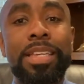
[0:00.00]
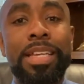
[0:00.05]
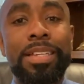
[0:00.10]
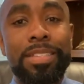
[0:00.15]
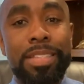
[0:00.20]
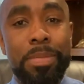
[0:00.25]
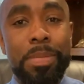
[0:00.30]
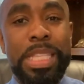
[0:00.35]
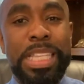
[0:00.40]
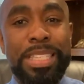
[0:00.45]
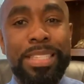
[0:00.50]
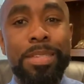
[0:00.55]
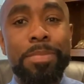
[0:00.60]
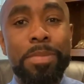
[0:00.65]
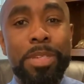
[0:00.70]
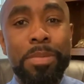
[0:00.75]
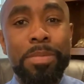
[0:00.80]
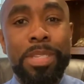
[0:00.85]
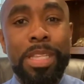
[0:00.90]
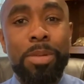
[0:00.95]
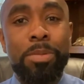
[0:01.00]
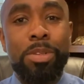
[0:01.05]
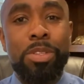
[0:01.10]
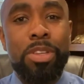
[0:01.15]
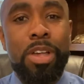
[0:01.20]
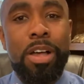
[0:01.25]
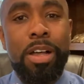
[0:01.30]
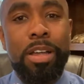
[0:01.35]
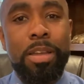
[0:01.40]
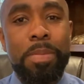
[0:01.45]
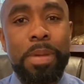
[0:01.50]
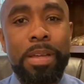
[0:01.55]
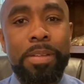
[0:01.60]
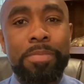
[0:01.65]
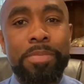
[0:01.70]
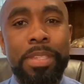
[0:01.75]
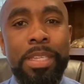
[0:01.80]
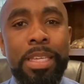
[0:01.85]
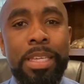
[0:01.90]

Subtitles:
some of the symptoms that we'll talk about.